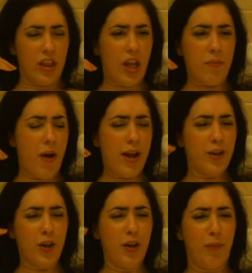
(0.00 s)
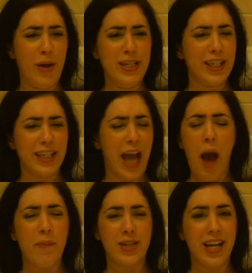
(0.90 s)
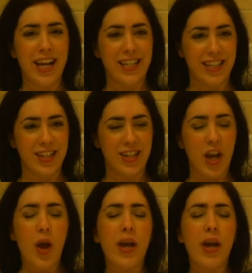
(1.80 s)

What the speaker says: that man could have been decapitated.